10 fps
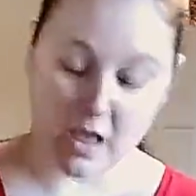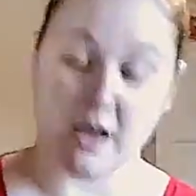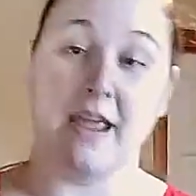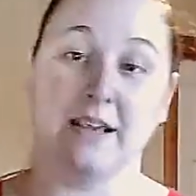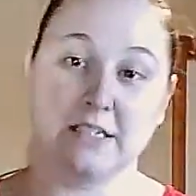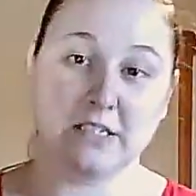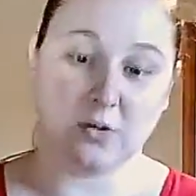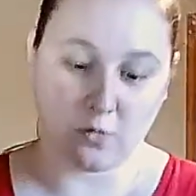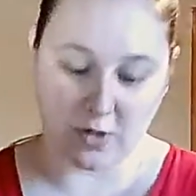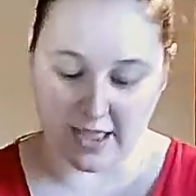Next,
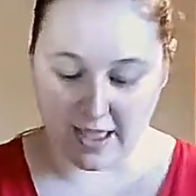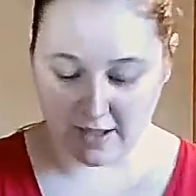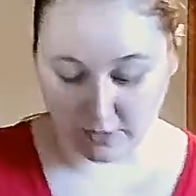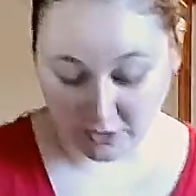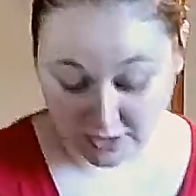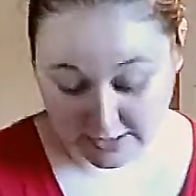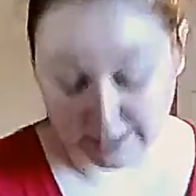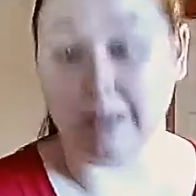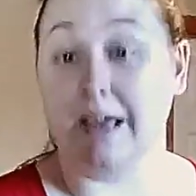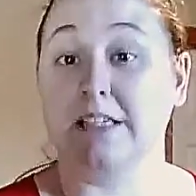we have, well, actually this is
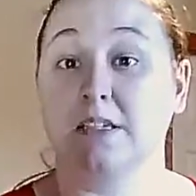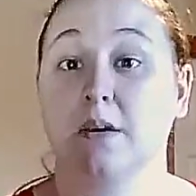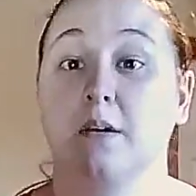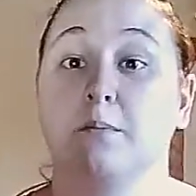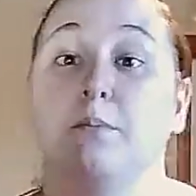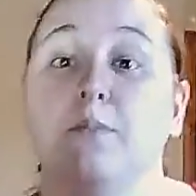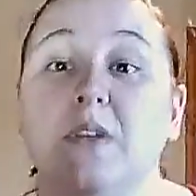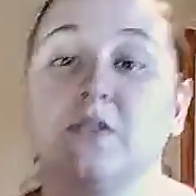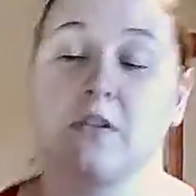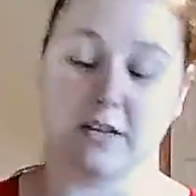the last,
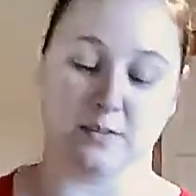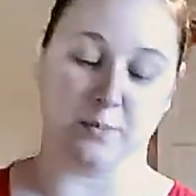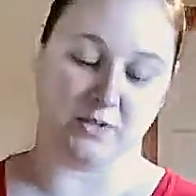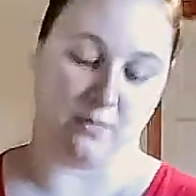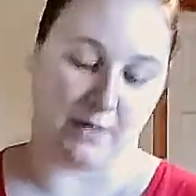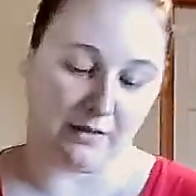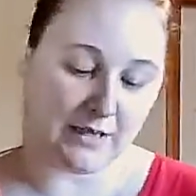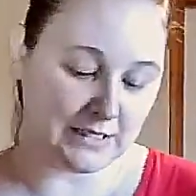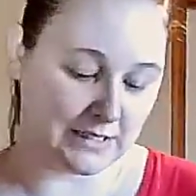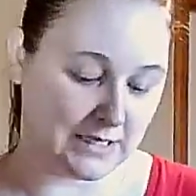these are the last books on my
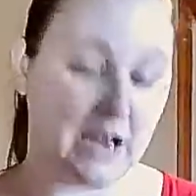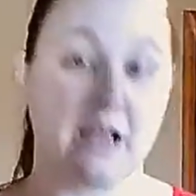list.